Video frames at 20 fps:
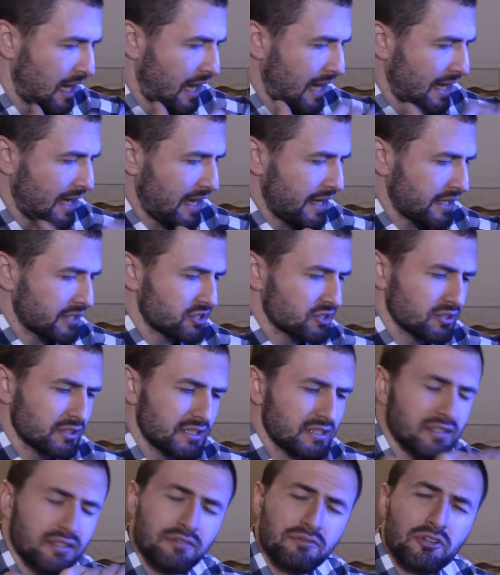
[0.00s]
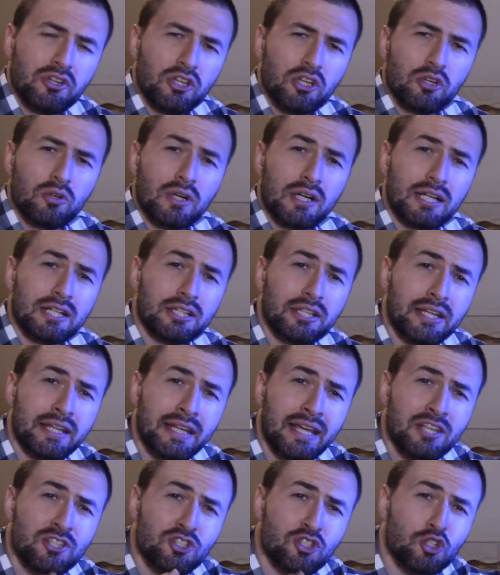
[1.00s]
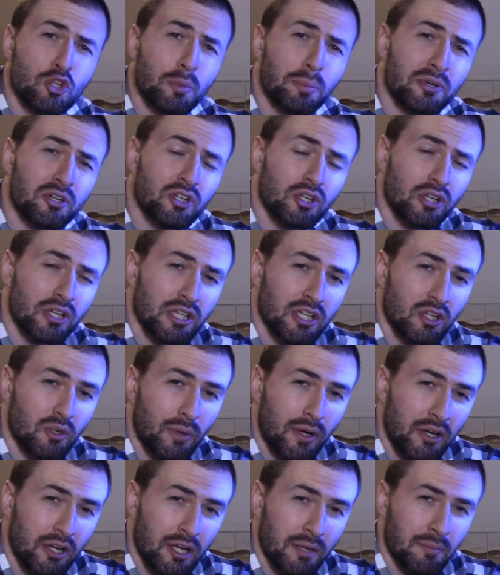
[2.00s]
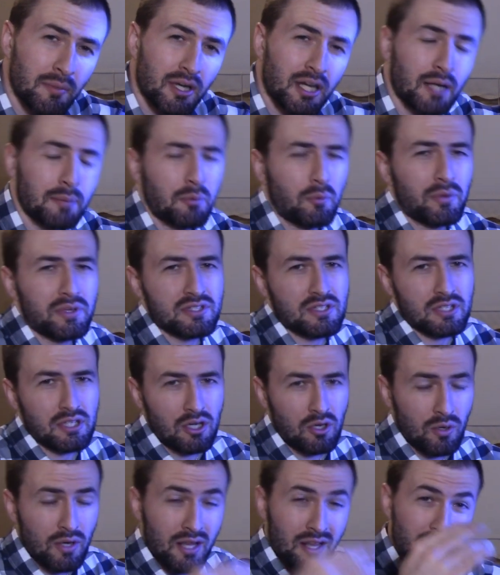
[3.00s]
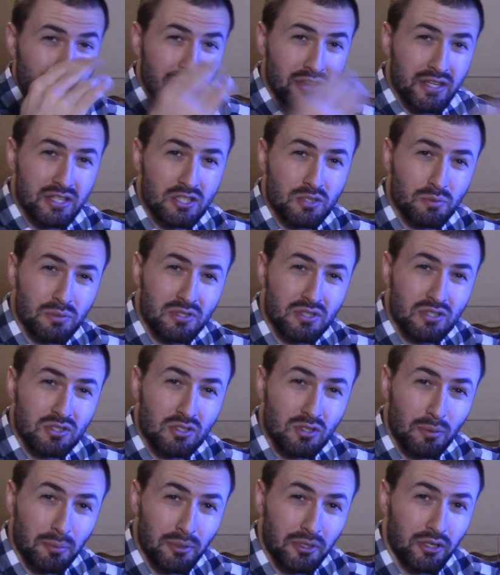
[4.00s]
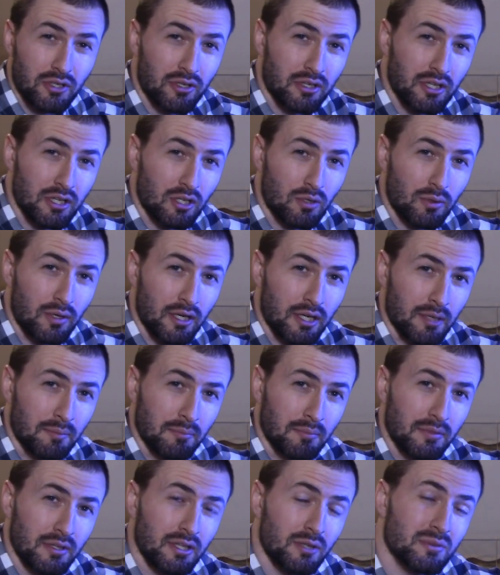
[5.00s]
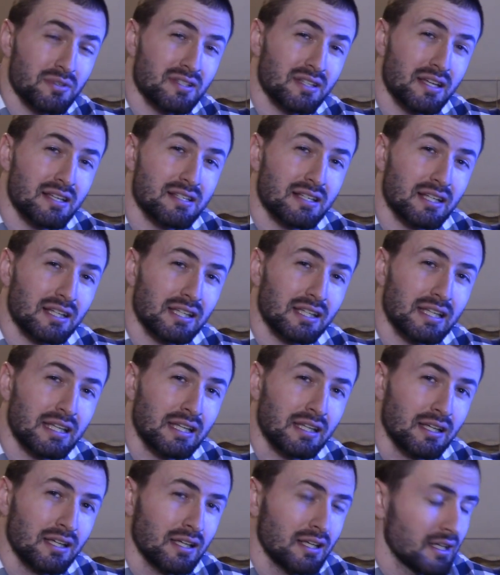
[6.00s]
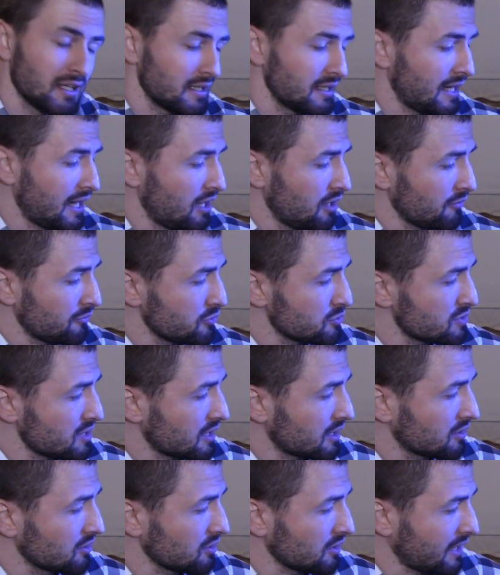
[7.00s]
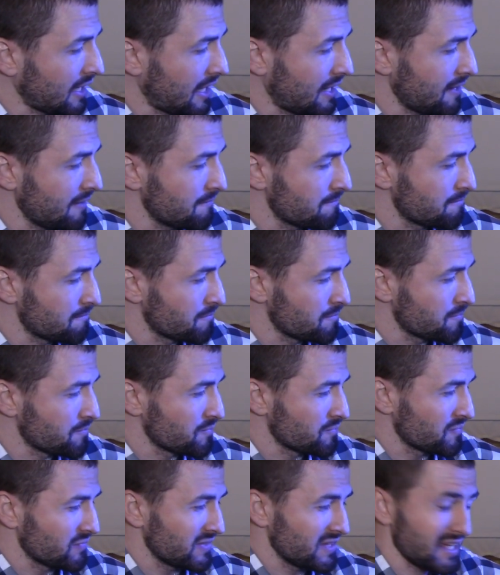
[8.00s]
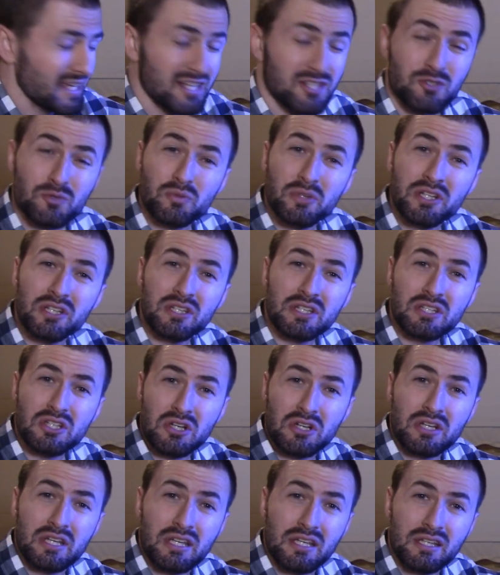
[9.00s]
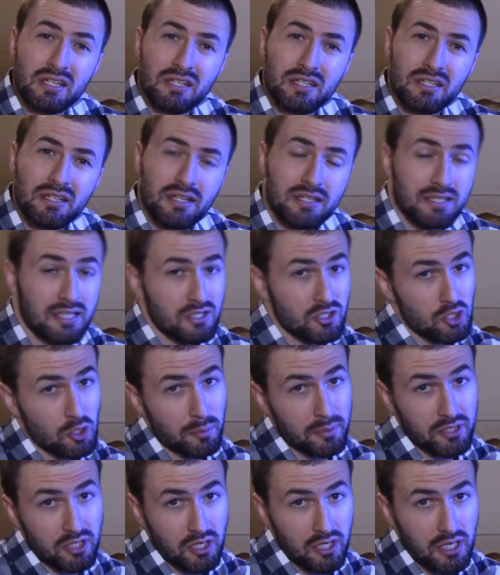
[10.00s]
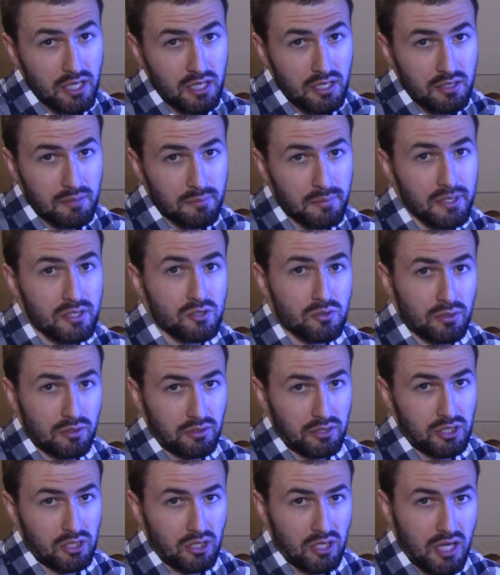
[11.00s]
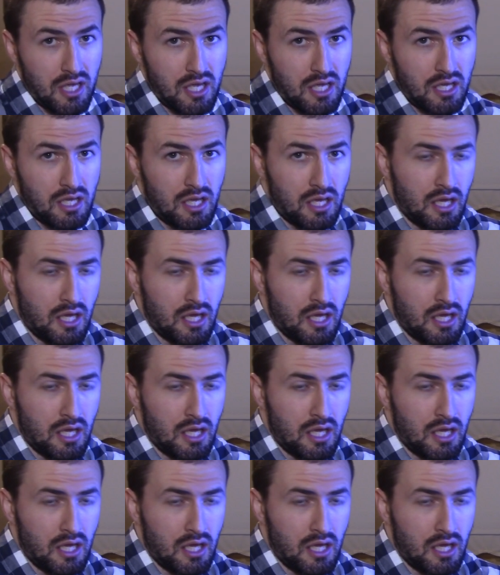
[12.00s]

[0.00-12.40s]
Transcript: I actually did a video on cleaning a super dirty aquarium a couple weeks ago. This was the super dirty aquarium. It was nice and clean. Now if you take a look at it, it's really dirty. It's not super dirty, but it's really dirty.